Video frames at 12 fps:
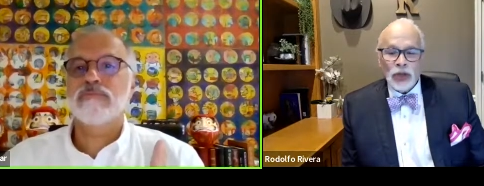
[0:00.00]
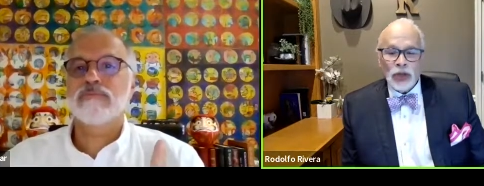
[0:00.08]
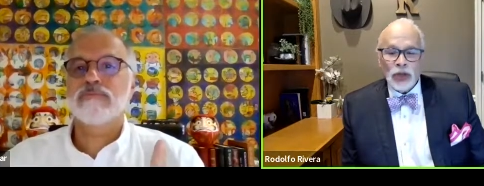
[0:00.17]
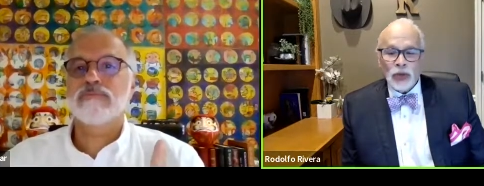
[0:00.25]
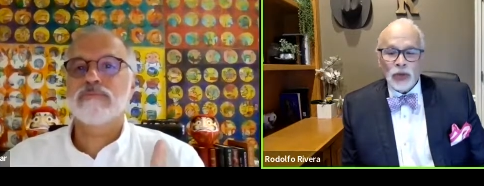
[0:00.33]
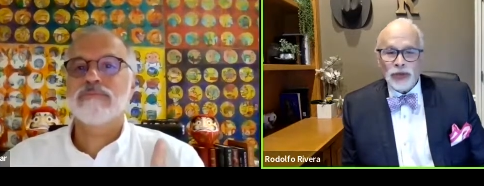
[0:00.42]

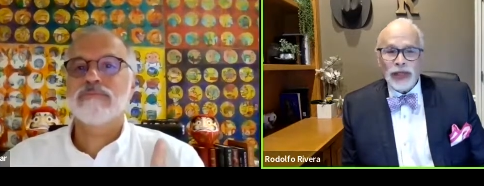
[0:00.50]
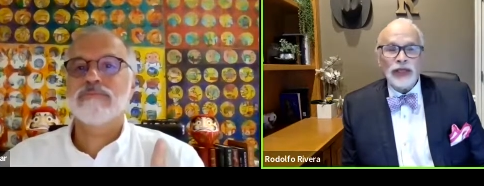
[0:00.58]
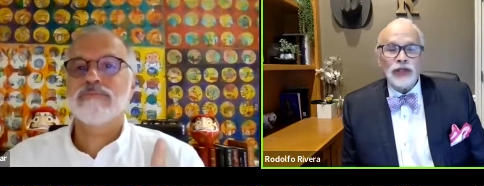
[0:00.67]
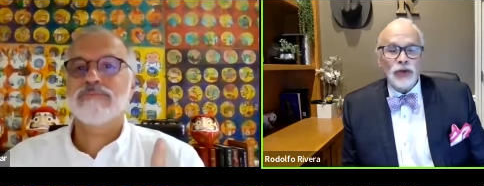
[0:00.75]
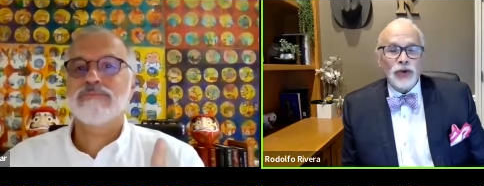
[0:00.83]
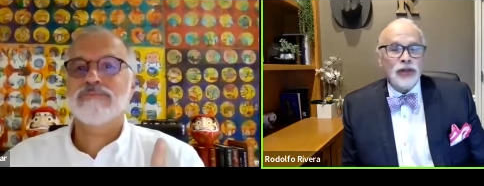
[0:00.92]
Speaker 1: Well, they
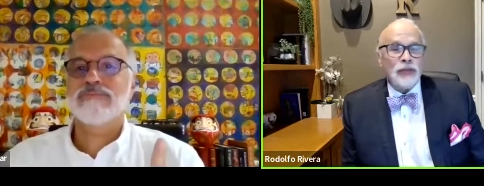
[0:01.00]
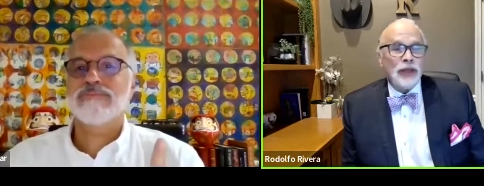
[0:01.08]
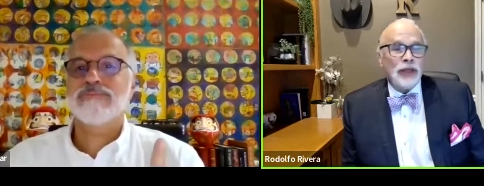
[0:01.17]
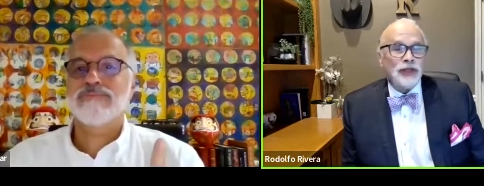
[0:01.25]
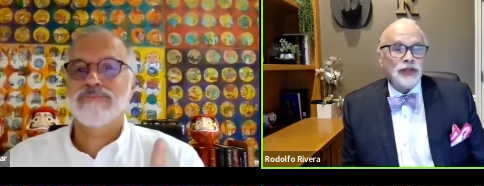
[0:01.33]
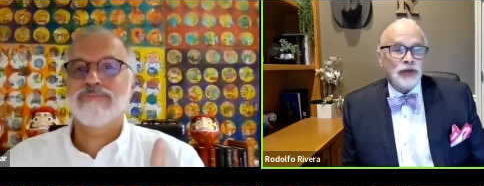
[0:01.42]
ignore them
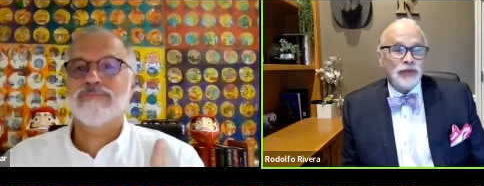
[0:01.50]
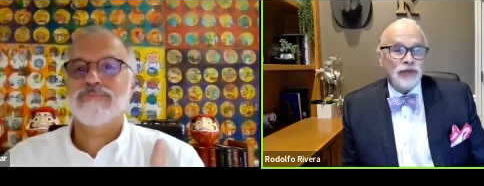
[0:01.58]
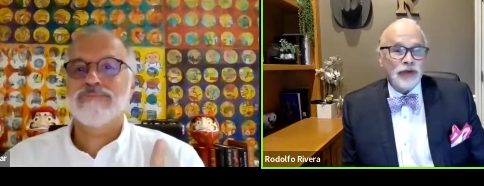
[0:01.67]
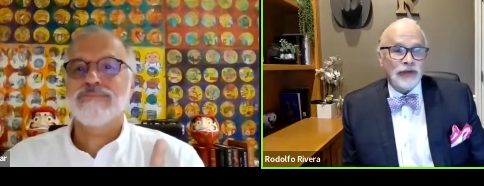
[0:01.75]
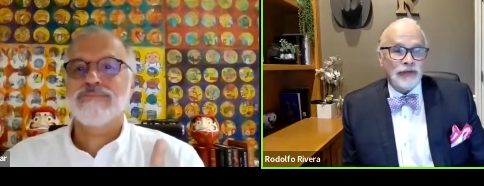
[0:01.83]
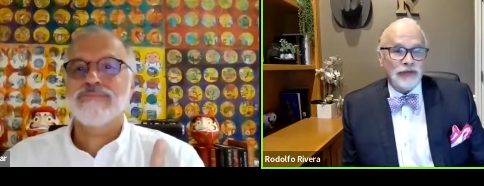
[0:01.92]
because they're
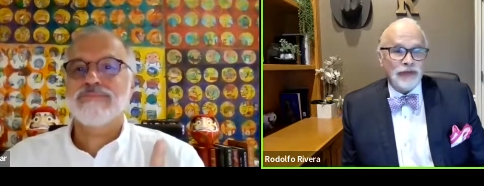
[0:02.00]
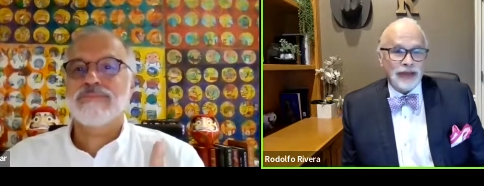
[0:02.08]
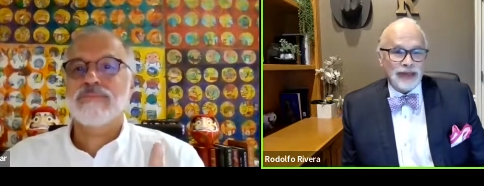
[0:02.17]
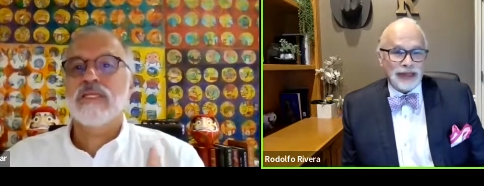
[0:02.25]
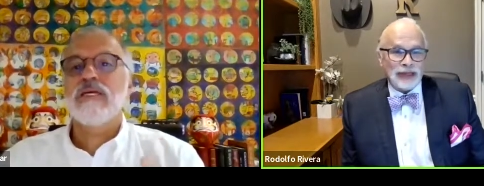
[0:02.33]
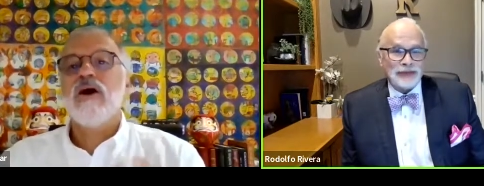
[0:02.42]
afraid of
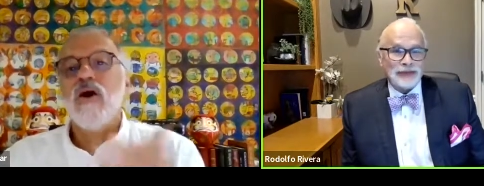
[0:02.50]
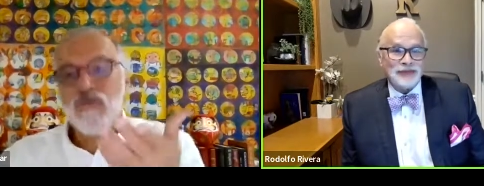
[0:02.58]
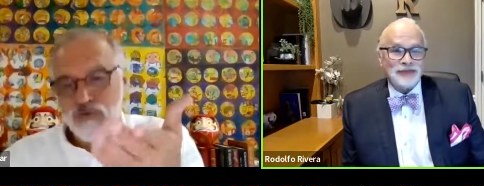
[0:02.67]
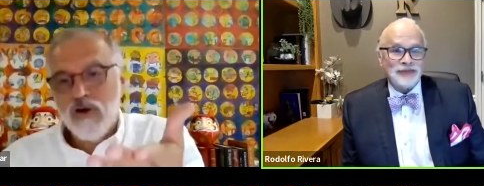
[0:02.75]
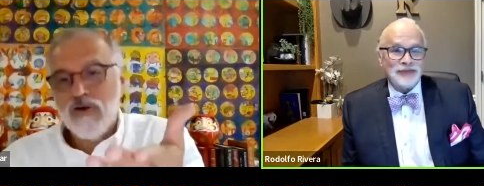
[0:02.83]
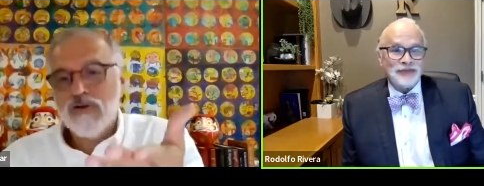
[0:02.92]
failing.
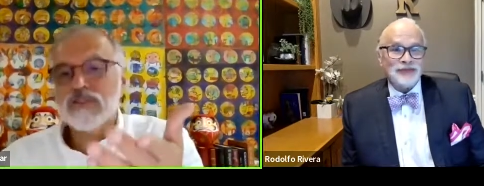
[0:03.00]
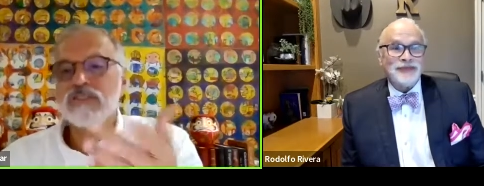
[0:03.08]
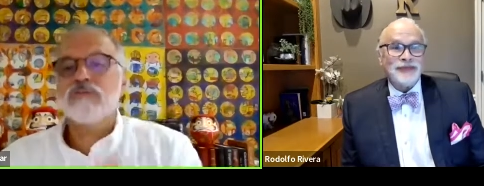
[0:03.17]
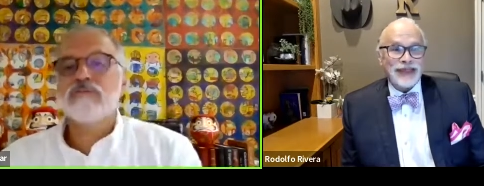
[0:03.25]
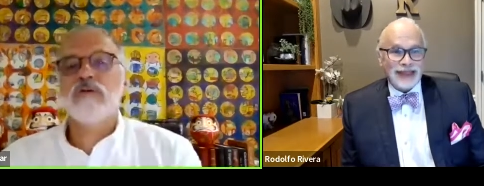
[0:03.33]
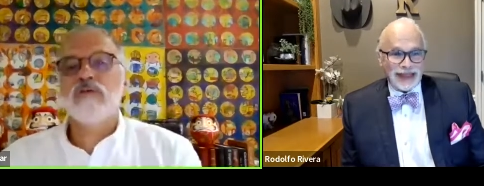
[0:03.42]
Speaker 2: Of
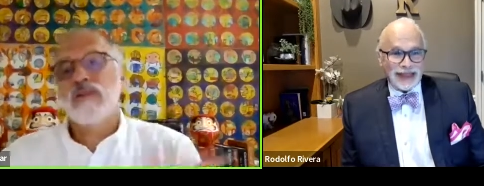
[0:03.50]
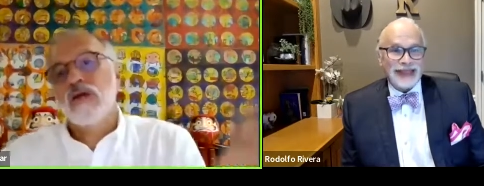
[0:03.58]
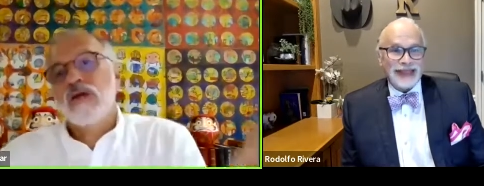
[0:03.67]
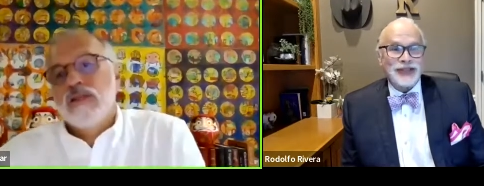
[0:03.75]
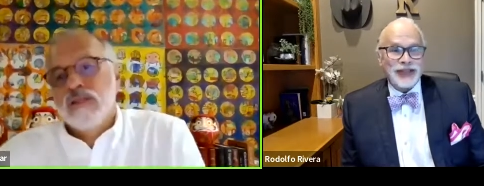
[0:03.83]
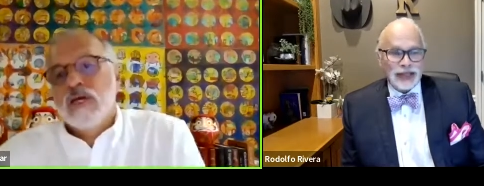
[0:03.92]
course. That,
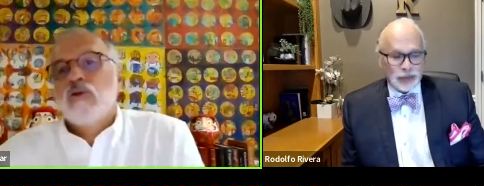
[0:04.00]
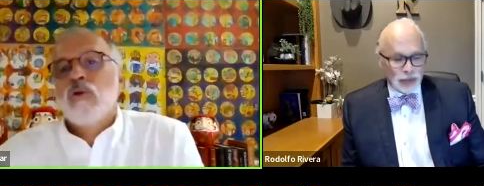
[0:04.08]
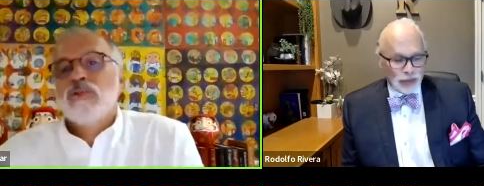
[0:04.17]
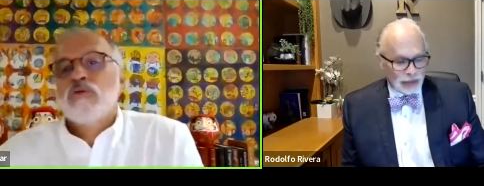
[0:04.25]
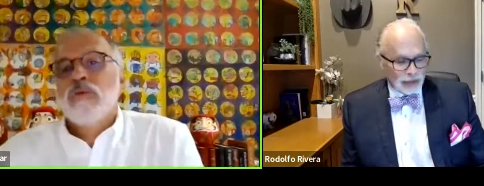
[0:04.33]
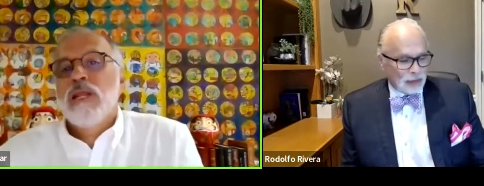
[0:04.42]
they, they
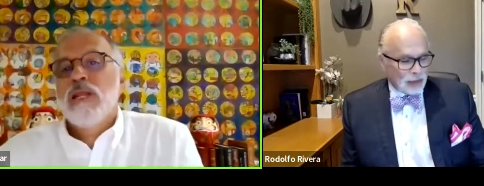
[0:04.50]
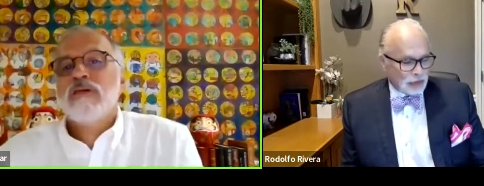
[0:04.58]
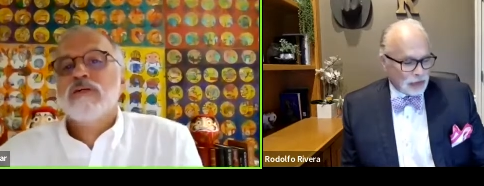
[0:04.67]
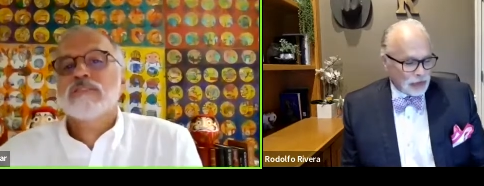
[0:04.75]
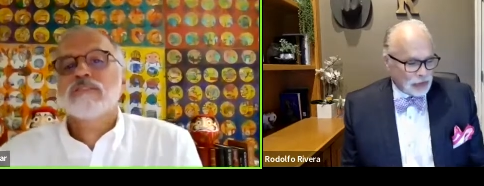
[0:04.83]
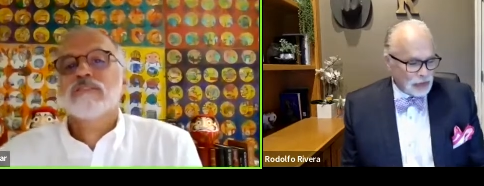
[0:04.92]
don't want the to be
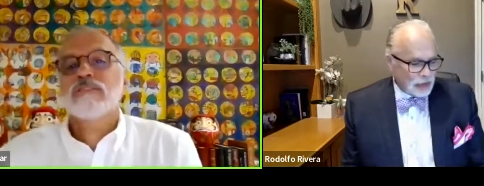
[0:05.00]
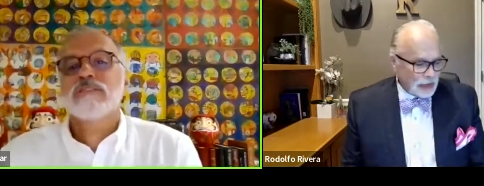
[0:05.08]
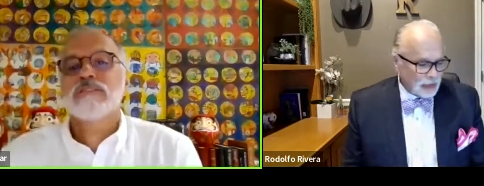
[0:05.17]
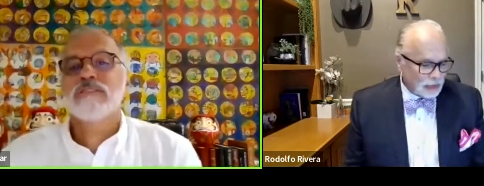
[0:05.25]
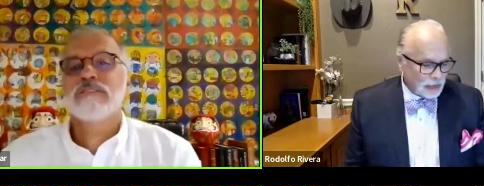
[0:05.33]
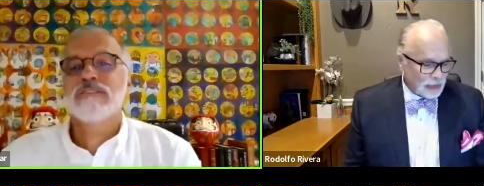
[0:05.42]
leaders.
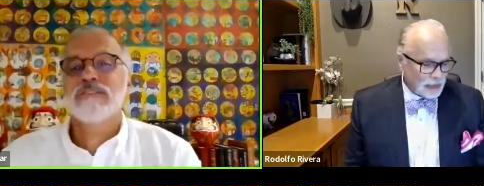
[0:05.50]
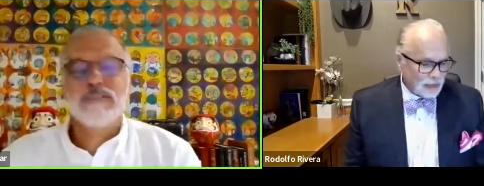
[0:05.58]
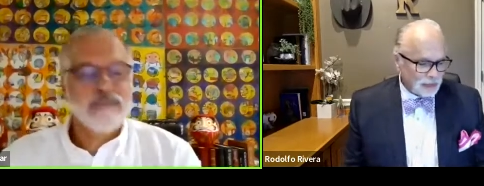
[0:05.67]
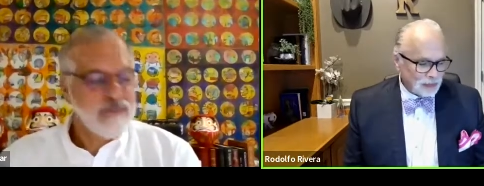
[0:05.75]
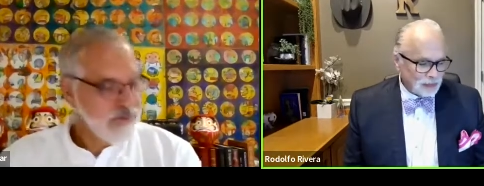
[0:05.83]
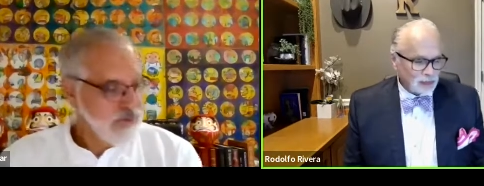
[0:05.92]
ignore.